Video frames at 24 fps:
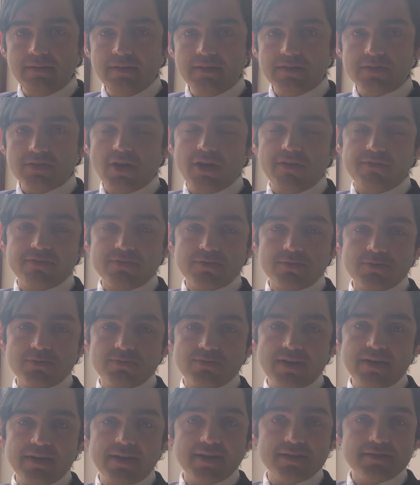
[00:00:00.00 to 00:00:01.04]
His office
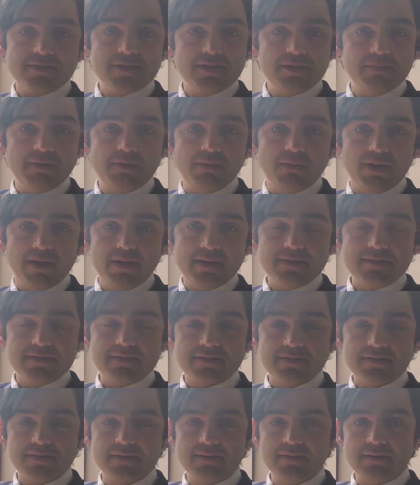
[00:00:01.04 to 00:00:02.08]
was right next to E.B.
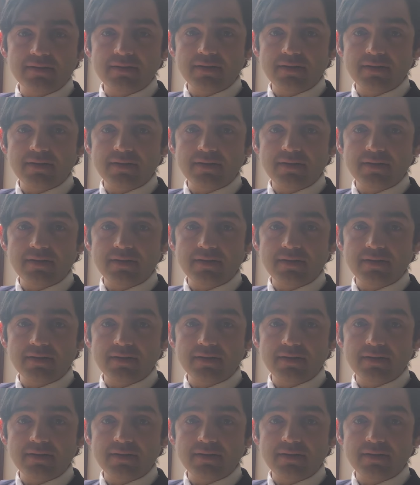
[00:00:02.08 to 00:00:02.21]
White's,